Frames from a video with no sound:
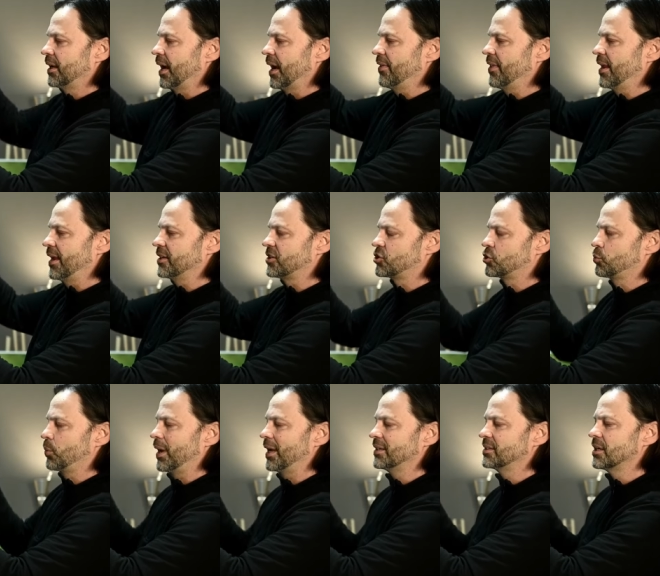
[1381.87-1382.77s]
and then it
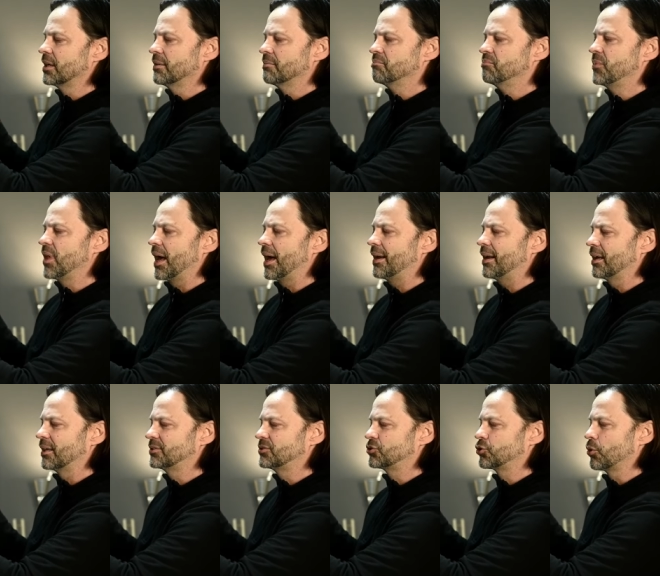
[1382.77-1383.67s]
swings. Not
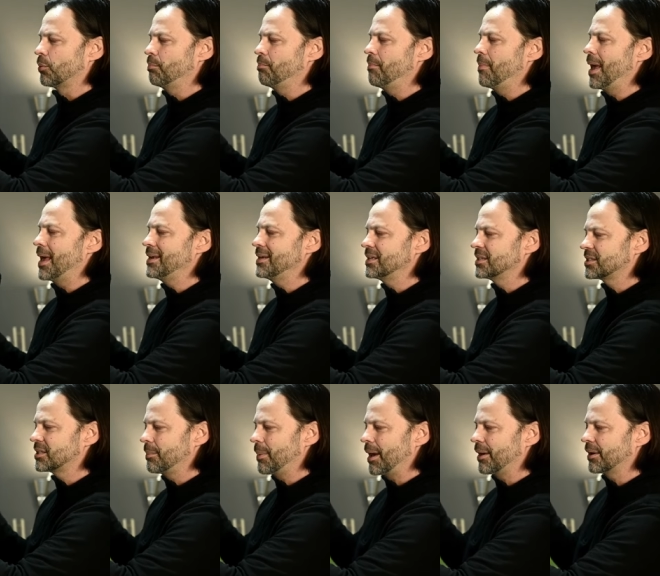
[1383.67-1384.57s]
a tremendous
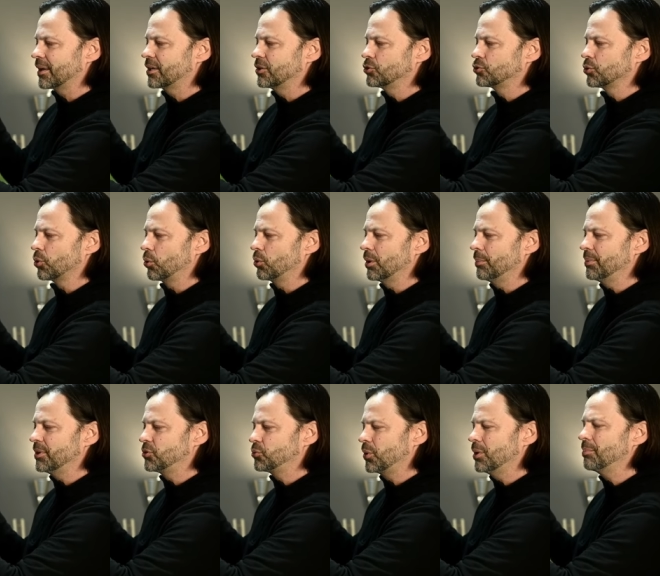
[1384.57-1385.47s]
amount of control in
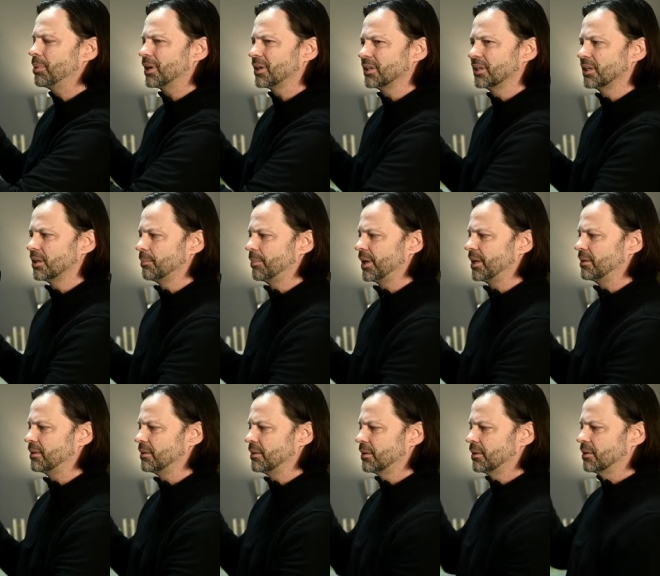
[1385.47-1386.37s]
between, but a little
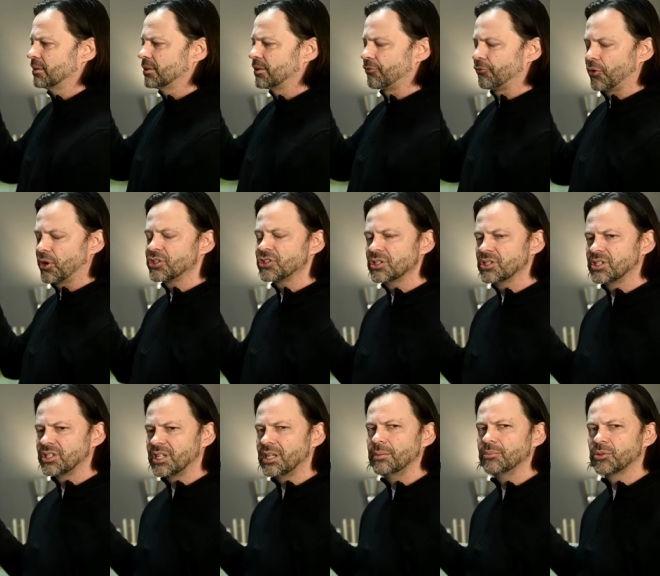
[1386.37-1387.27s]
bit. The friction
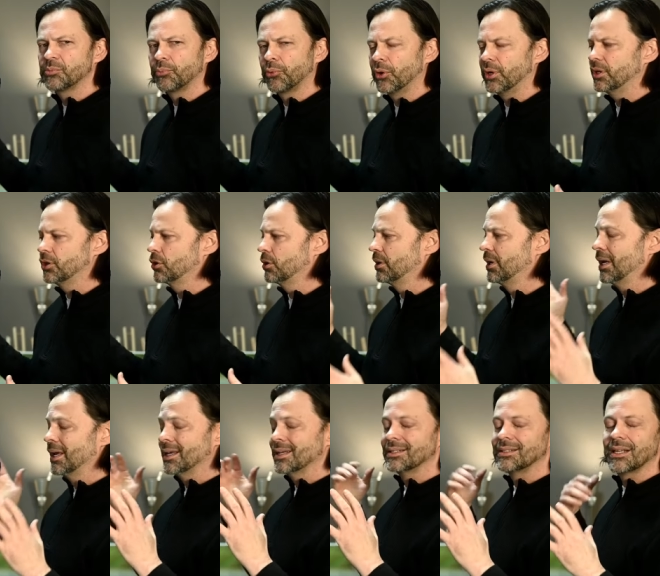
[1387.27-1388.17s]
seems pretty good.
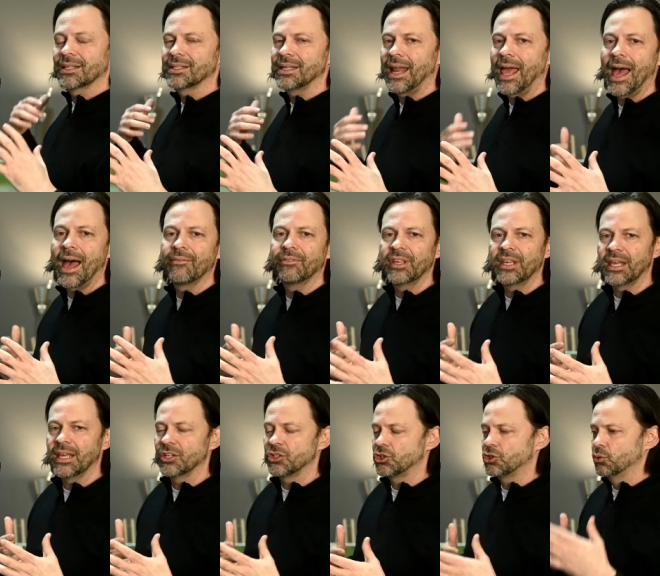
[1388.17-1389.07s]
Doesn't have the
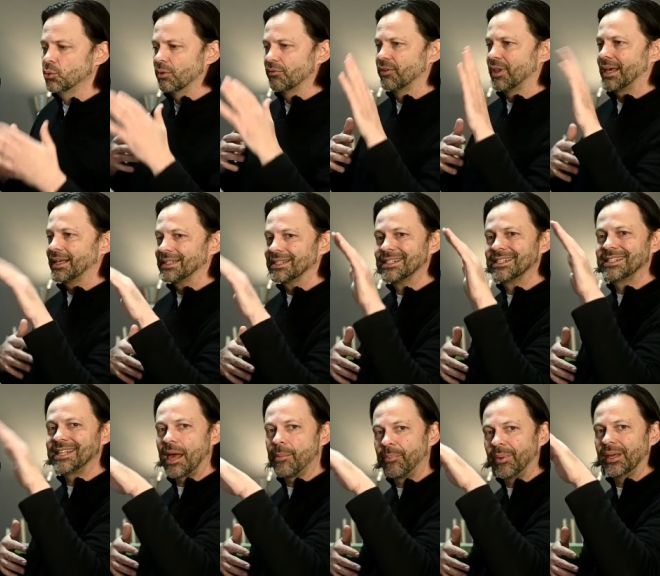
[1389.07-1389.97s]
issue of like
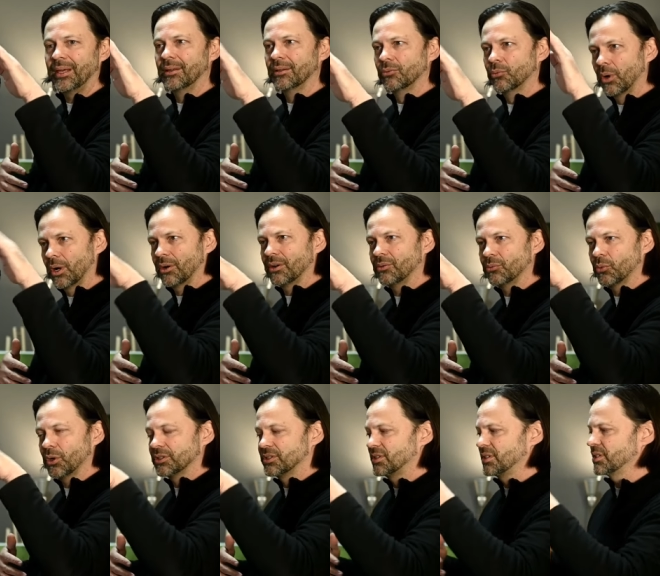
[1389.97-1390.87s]
stepping where it
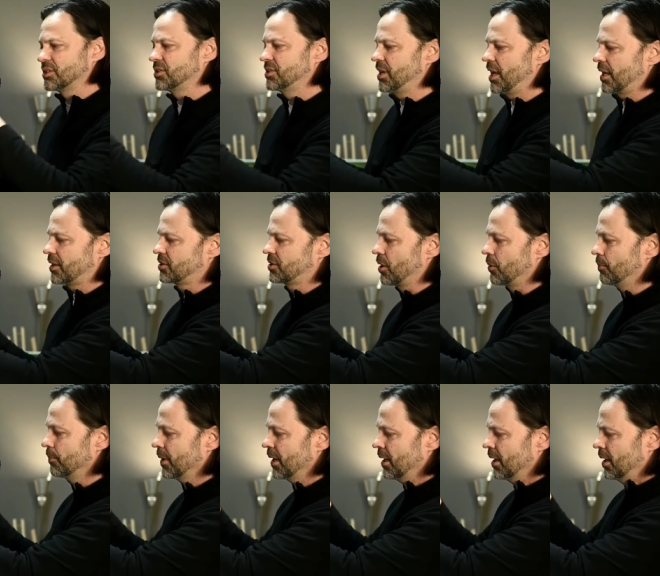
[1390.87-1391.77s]
wants to stick. So
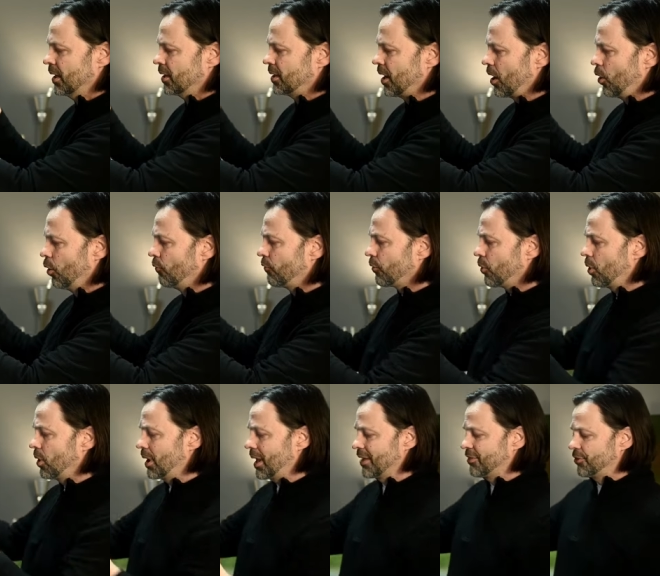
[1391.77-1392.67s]
yeah,
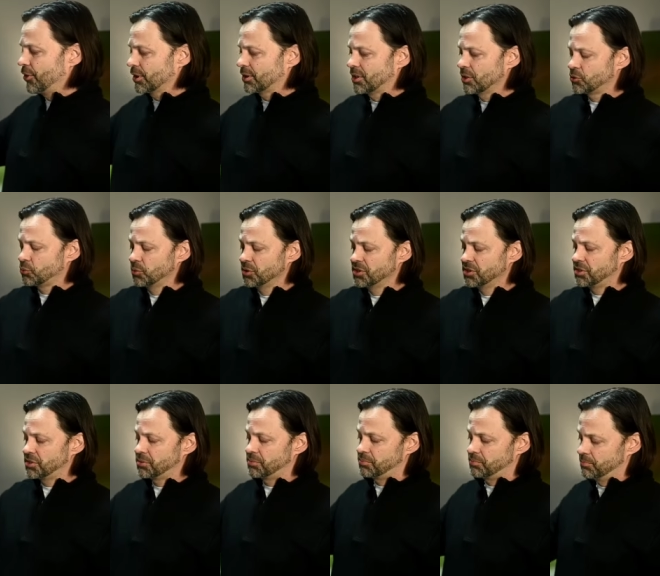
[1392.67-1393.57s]
overall, I thought this
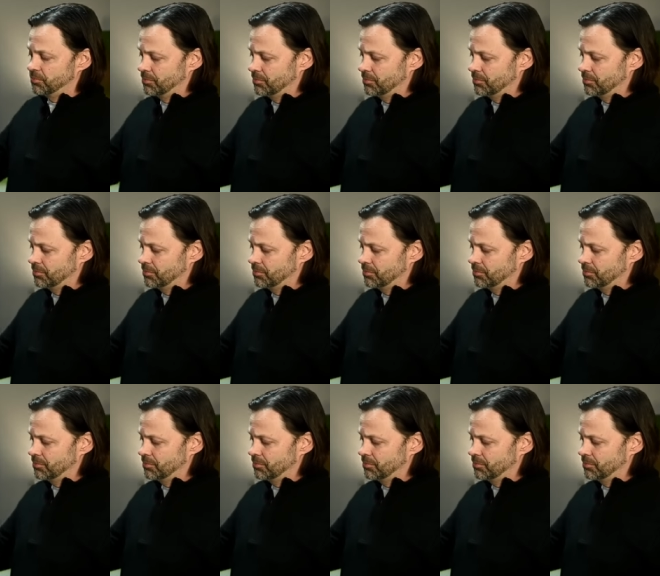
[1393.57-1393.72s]
was